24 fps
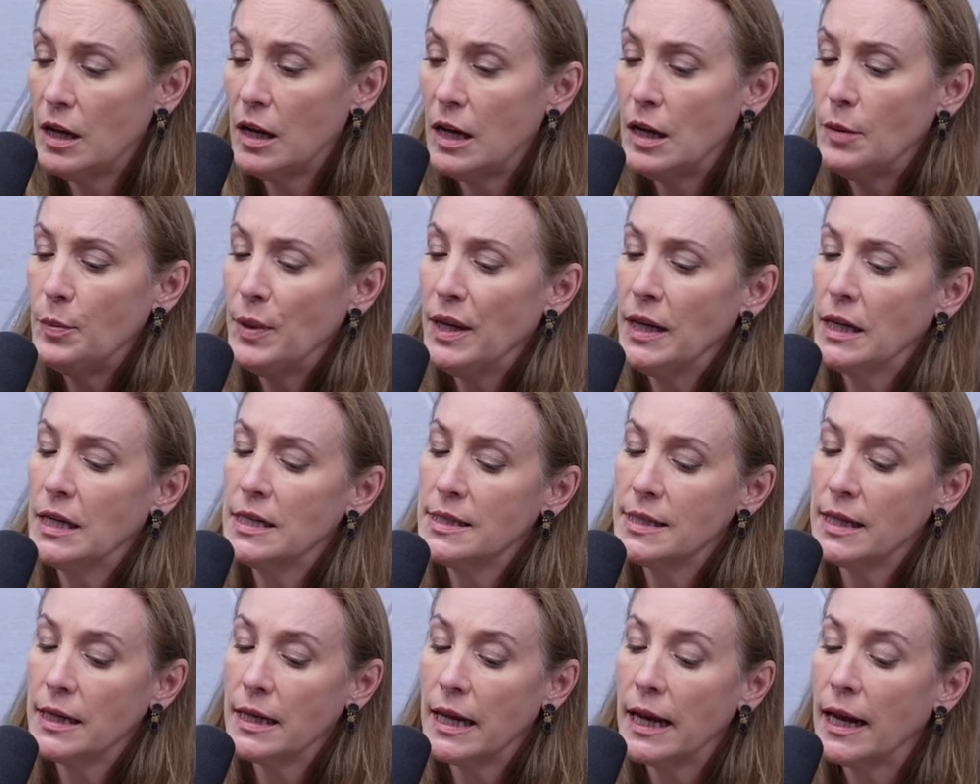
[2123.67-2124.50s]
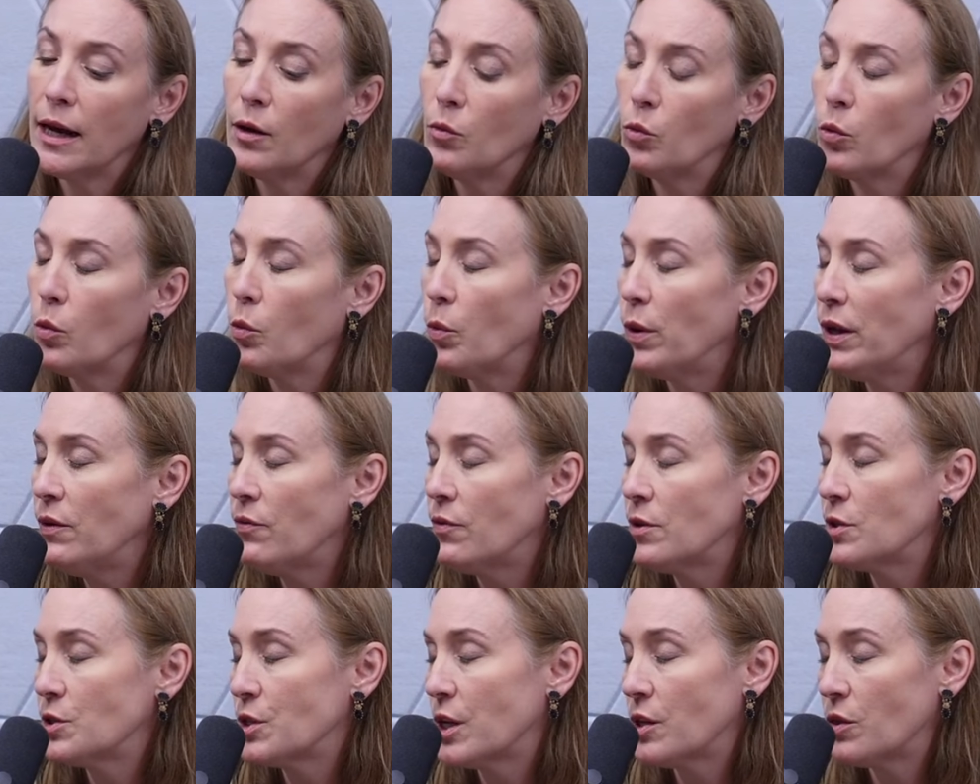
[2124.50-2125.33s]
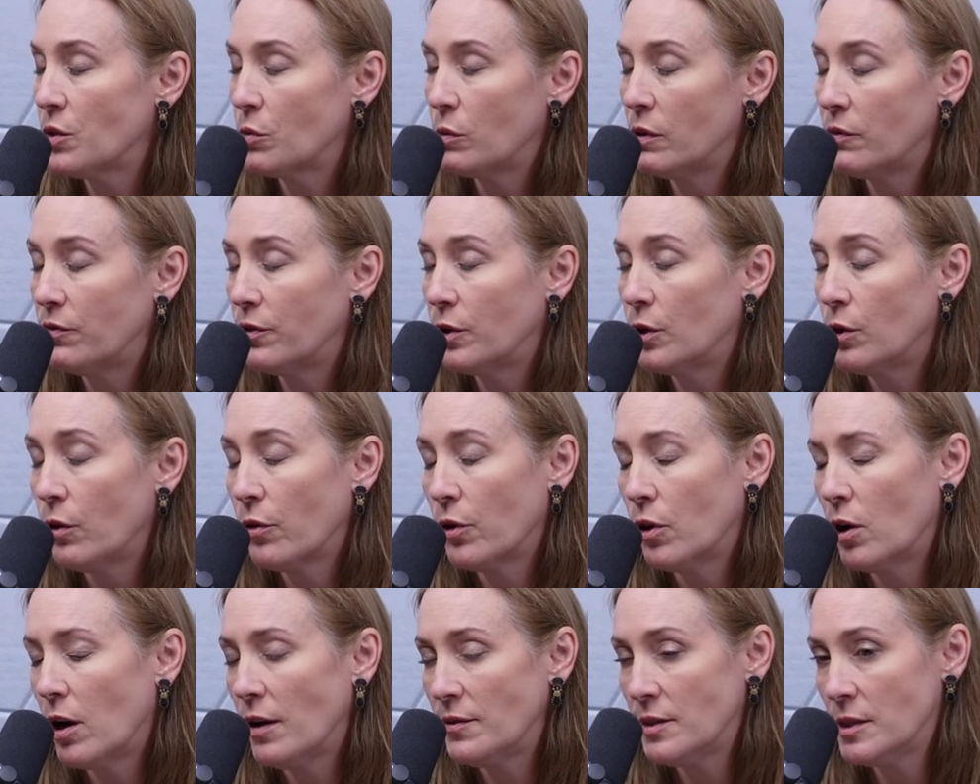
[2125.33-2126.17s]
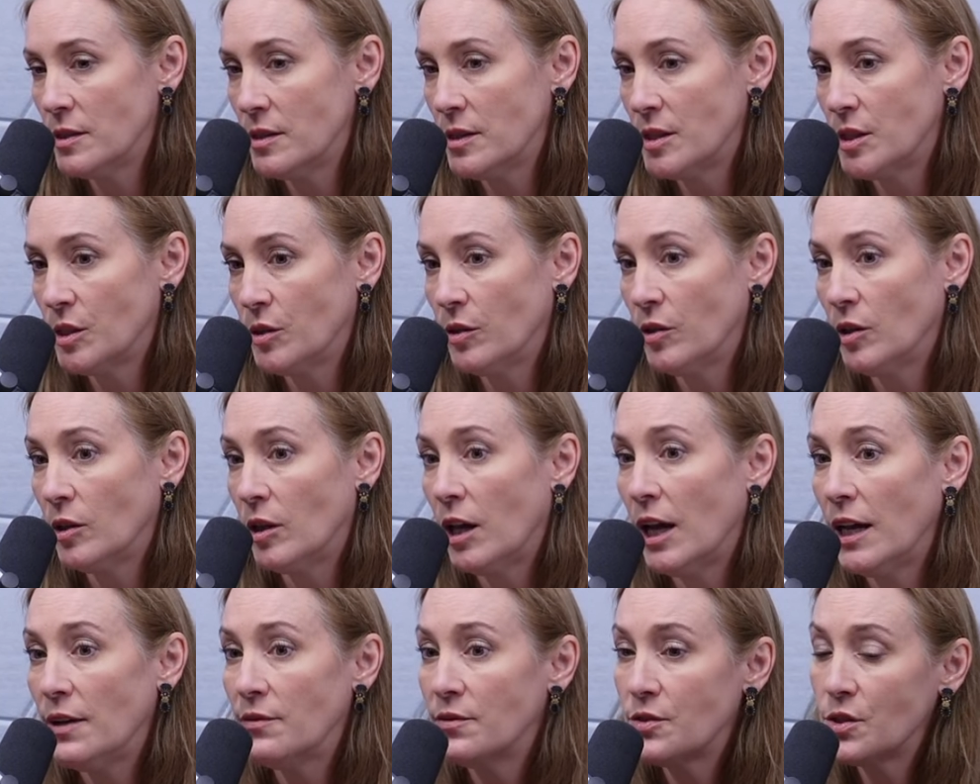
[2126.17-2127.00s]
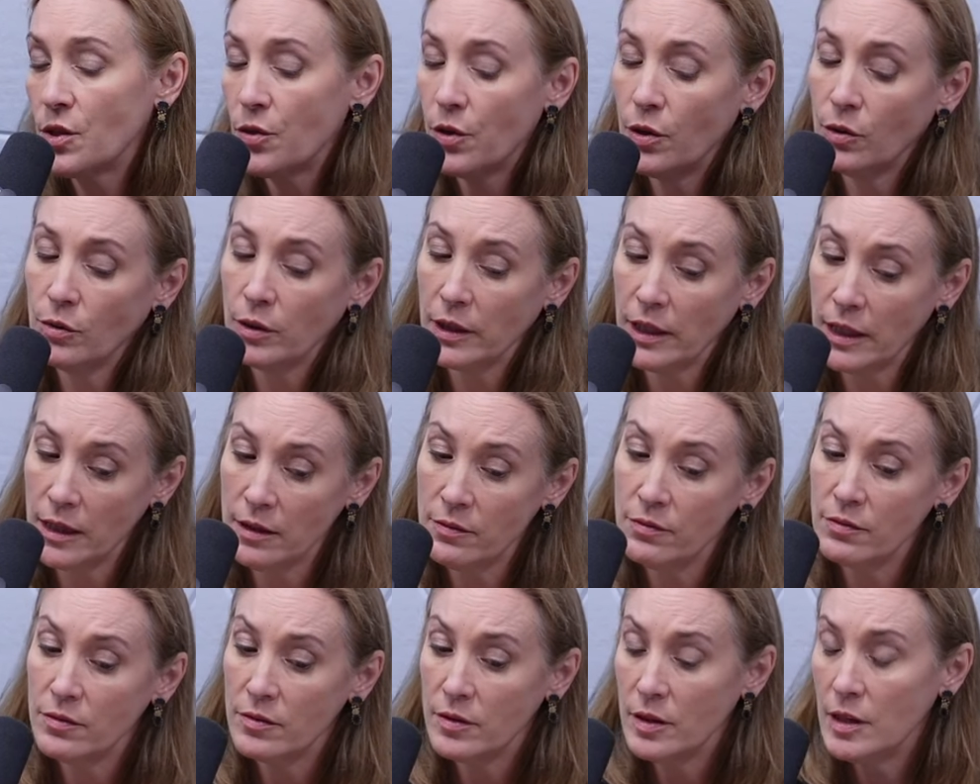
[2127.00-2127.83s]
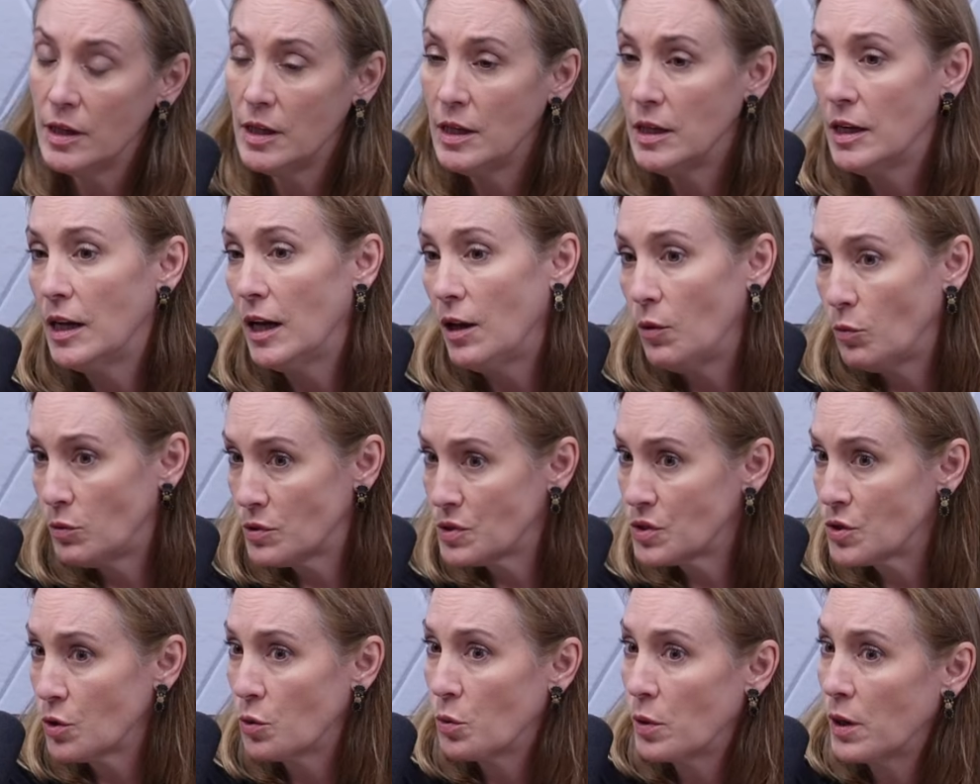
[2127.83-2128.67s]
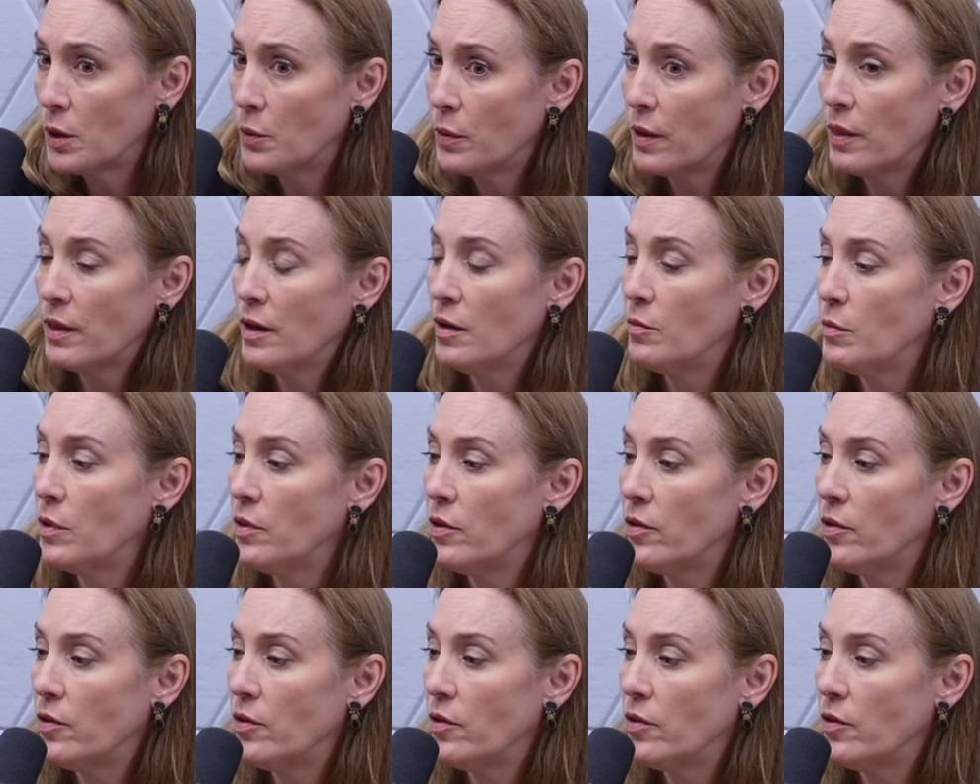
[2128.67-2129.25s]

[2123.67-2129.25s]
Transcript: Uh, I mean, because again, when we first get the referral, they're often still in the life, so they'll leave and we'll still work with them.